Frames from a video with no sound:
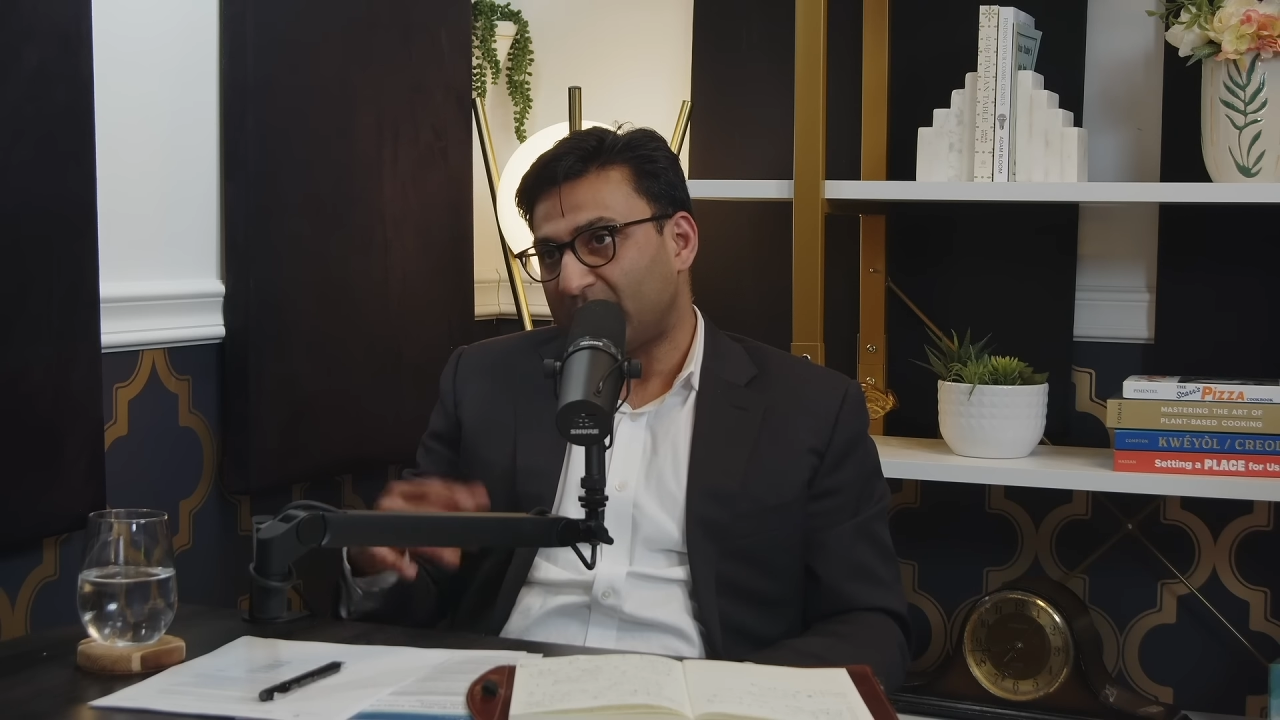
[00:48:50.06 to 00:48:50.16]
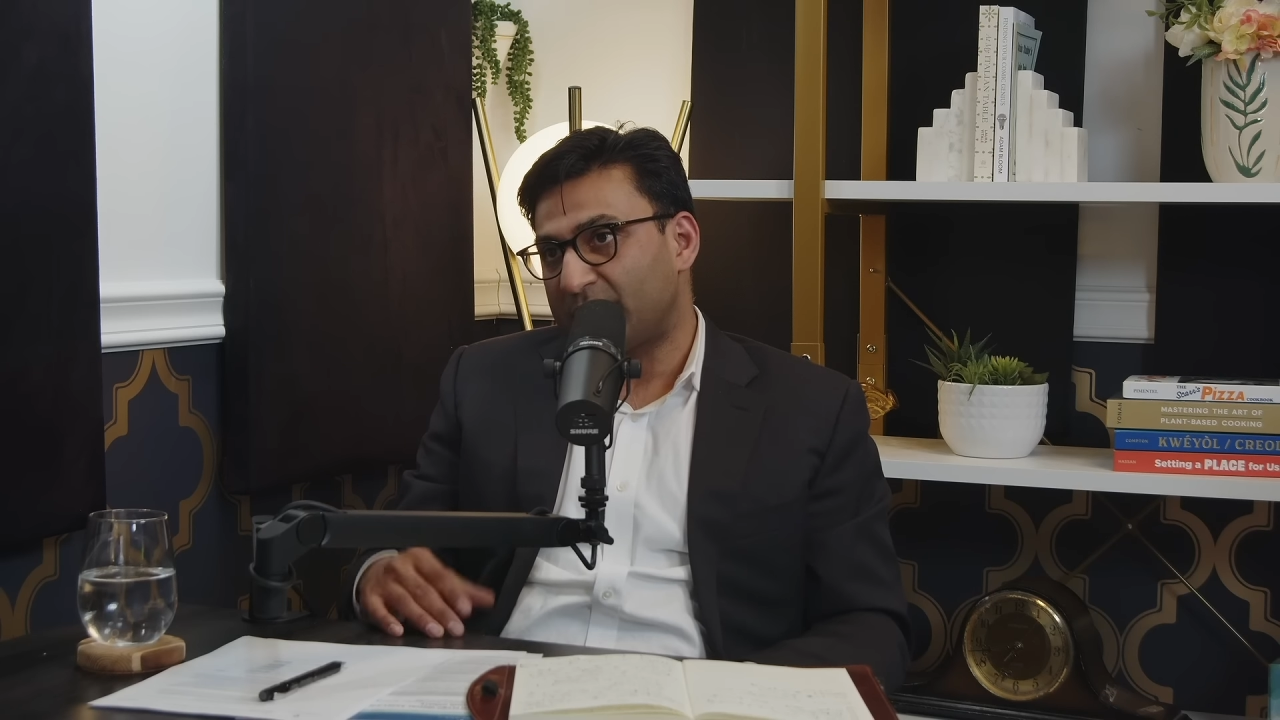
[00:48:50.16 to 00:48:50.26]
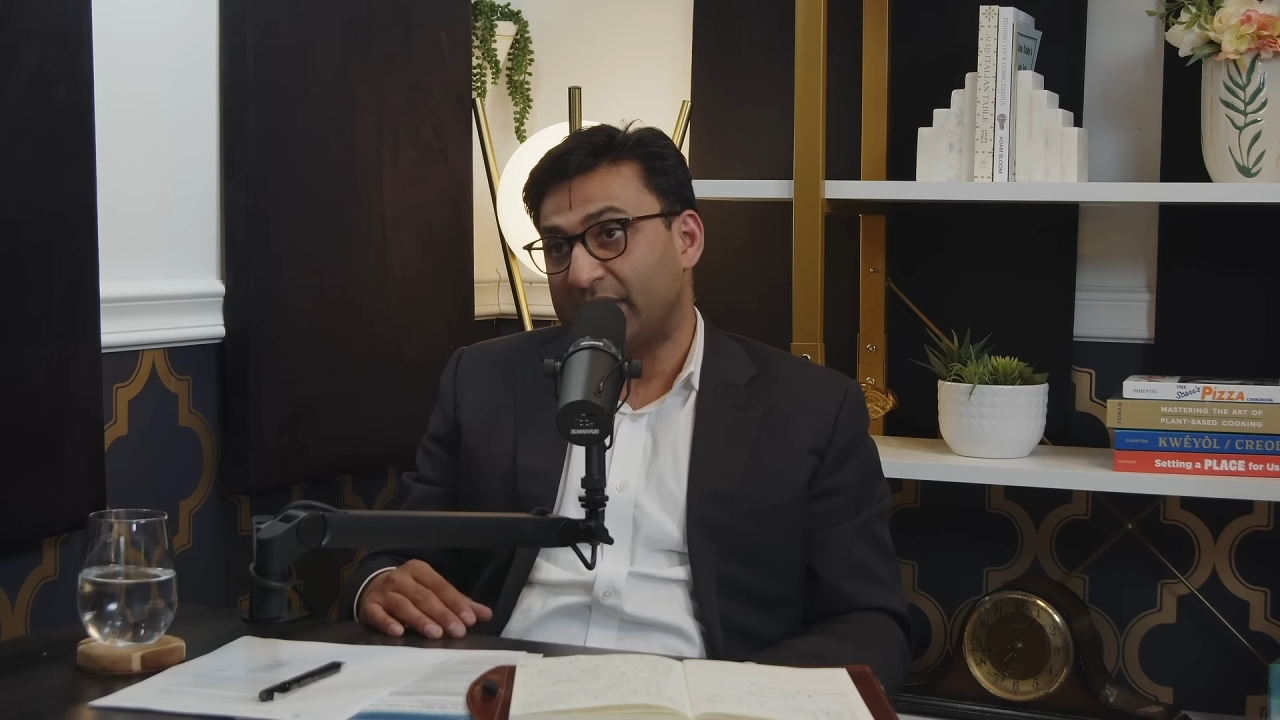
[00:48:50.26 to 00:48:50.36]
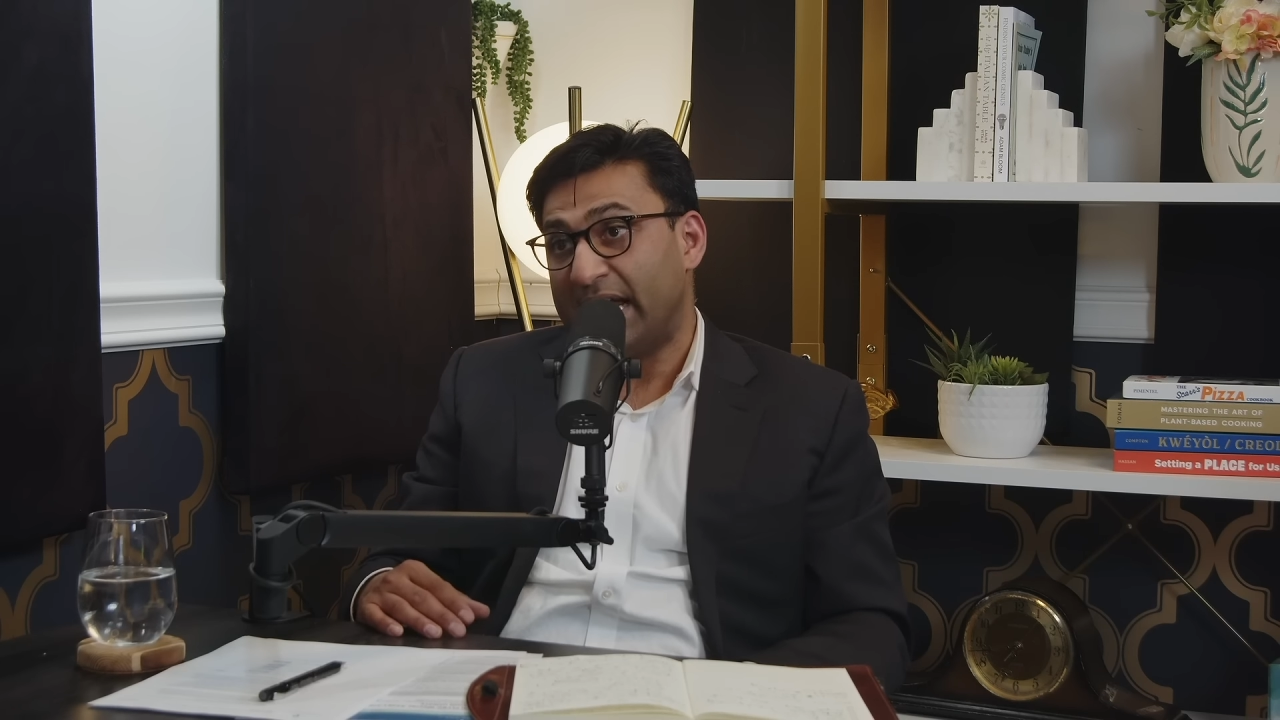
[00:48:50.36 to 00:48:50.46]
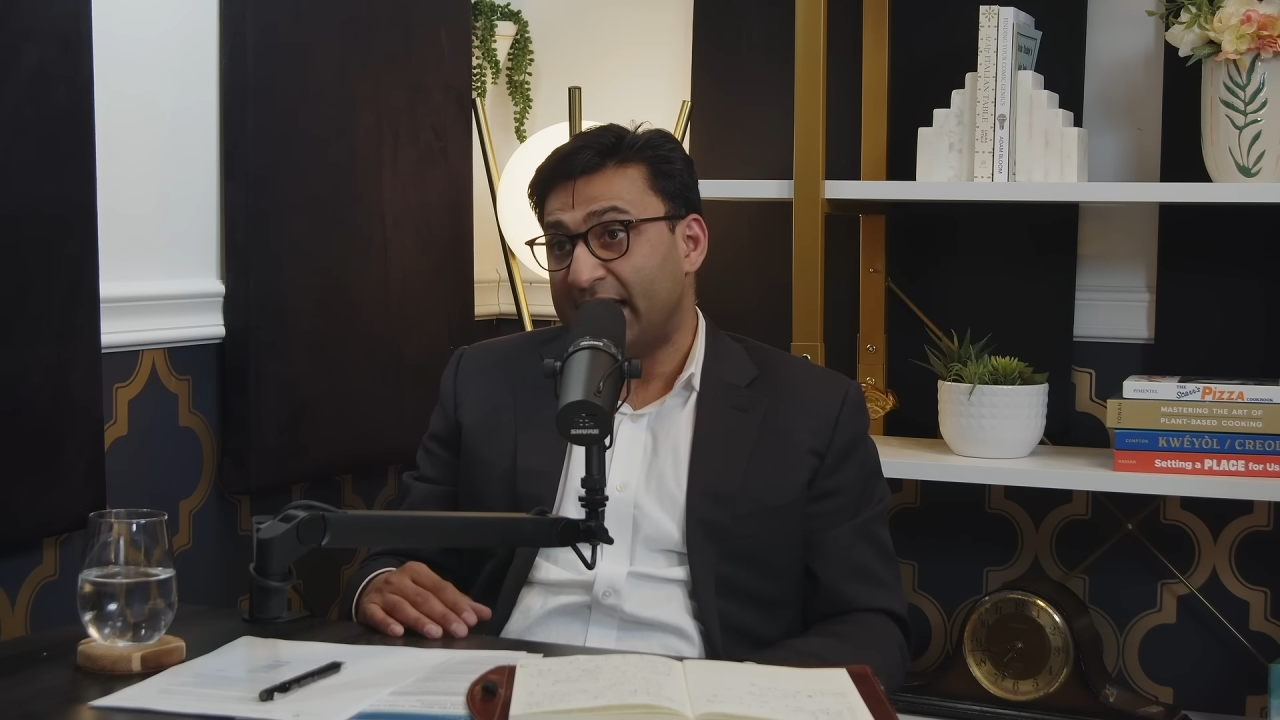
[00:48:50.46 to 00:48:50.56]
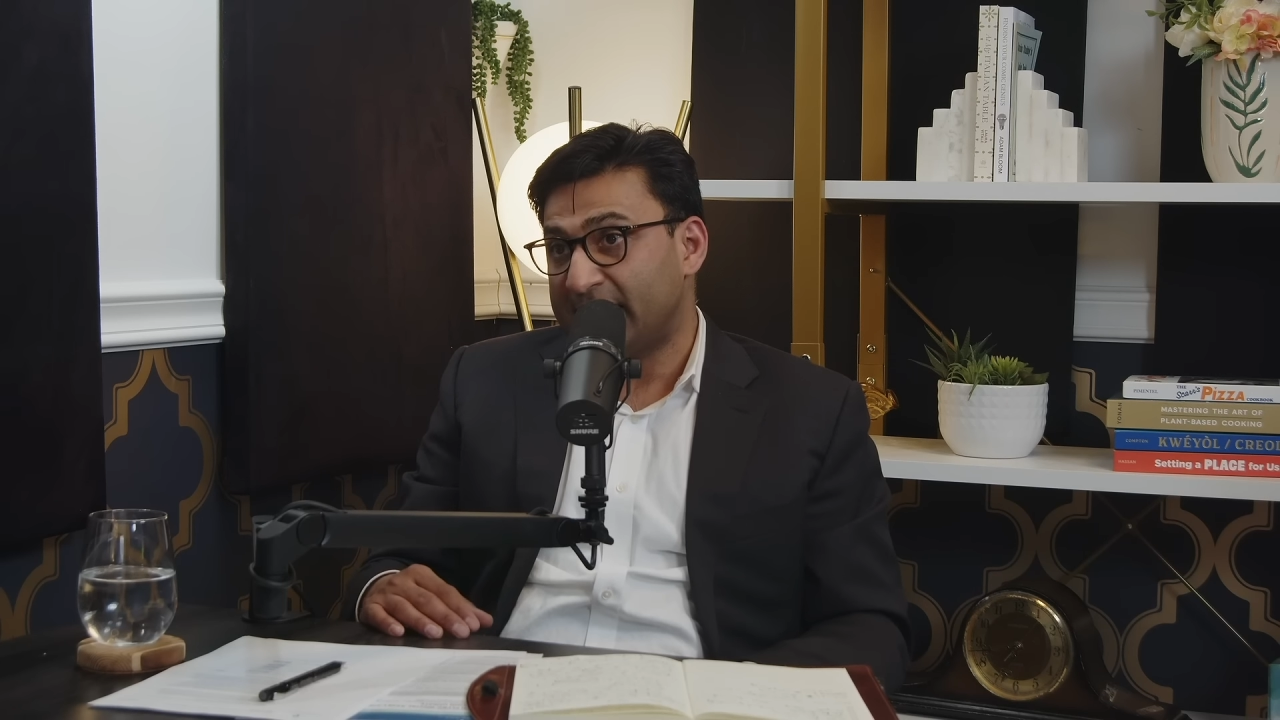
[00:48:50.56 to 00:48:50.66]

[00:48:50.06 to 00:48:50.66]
So the